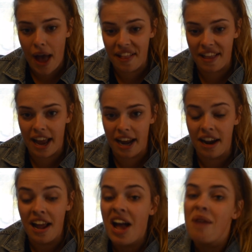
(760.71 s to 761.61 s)
And then
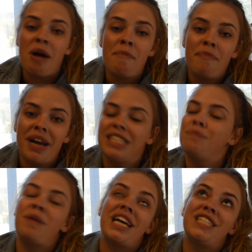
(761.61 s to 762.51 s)
my
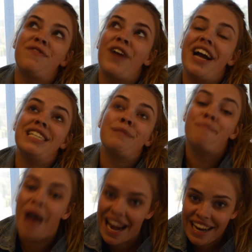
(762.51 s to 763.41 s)
best friend
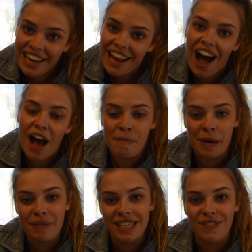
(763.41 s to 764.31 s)
Maddie, I've
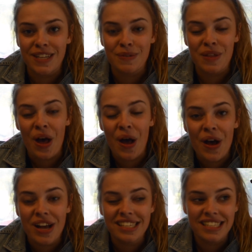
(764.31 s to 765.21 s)
been best friends with
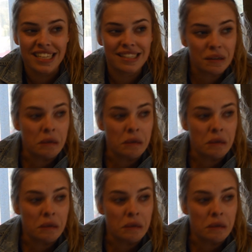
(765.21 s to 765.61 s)
her since